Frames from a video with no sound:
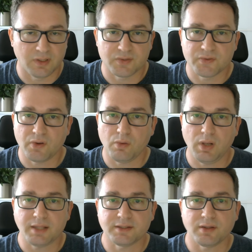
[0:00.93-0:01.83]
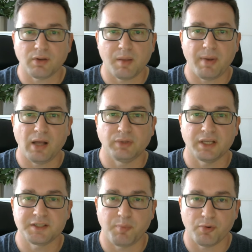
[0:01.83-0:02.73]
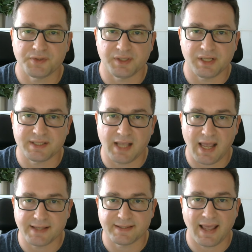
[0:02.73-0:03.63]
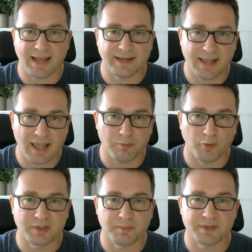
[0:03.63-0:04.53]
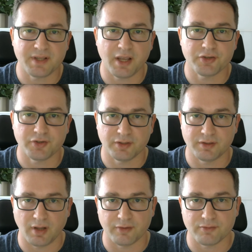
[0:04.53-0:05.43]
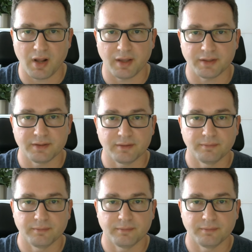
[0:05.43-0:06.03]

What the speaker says: So let's talk about Xbox Series S and game optimization done right.